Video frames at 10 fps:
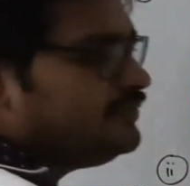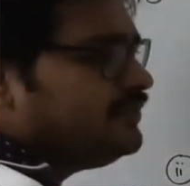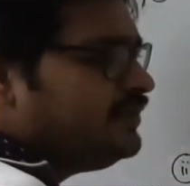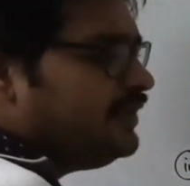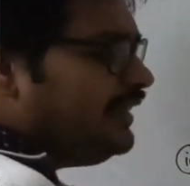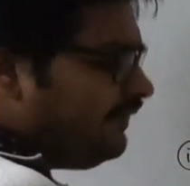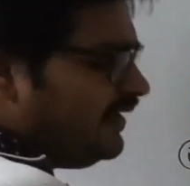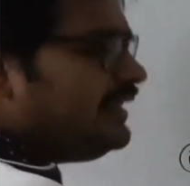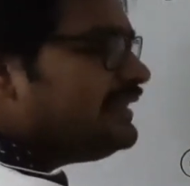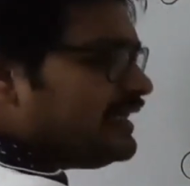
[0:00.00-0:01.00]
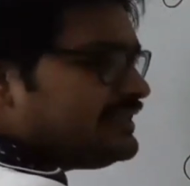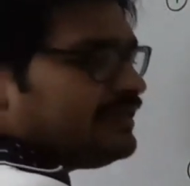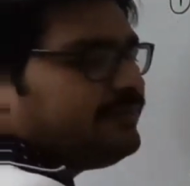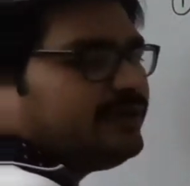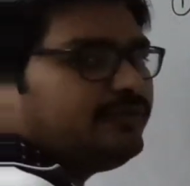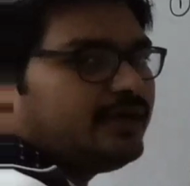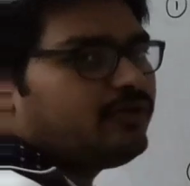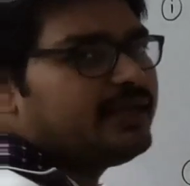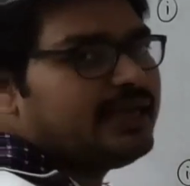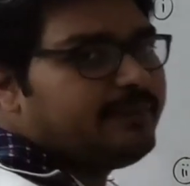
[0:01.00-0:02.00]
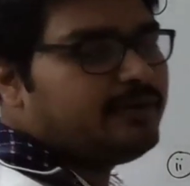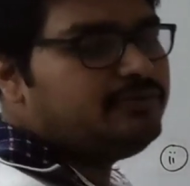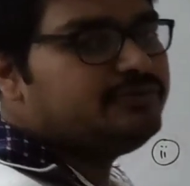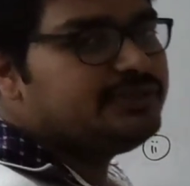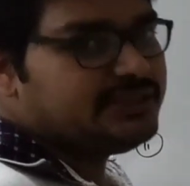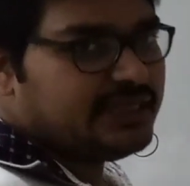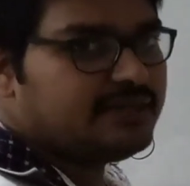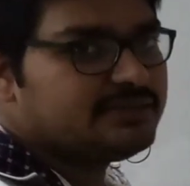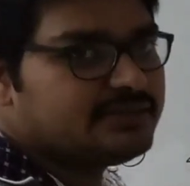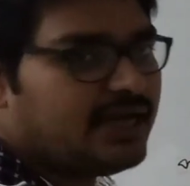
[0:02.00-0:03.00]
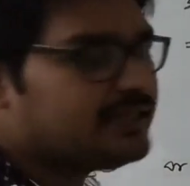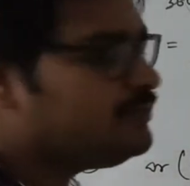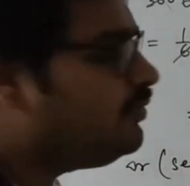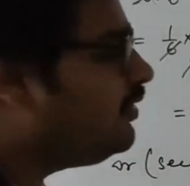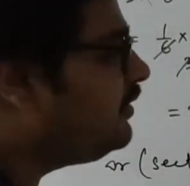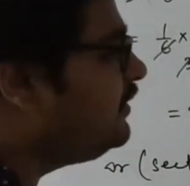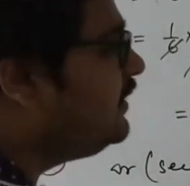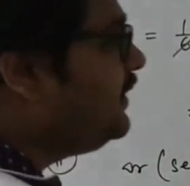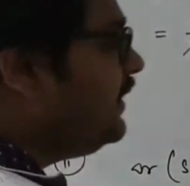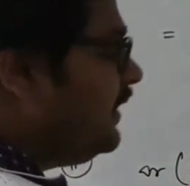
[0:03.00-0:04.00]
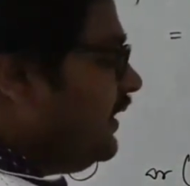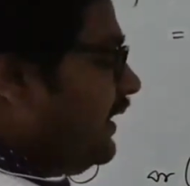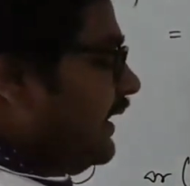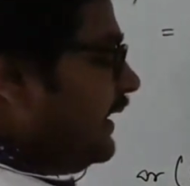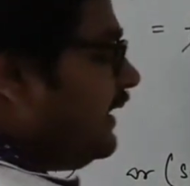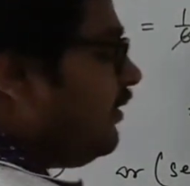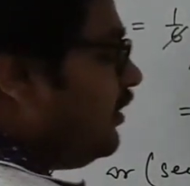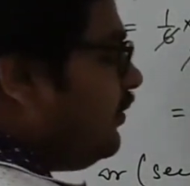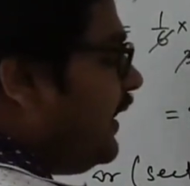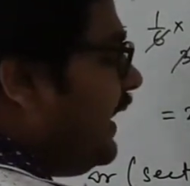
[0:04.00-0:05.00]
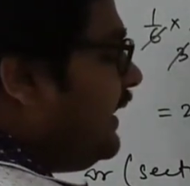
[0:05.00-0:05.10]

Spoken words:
definitely that segment we are talking about which has asked for, equal to area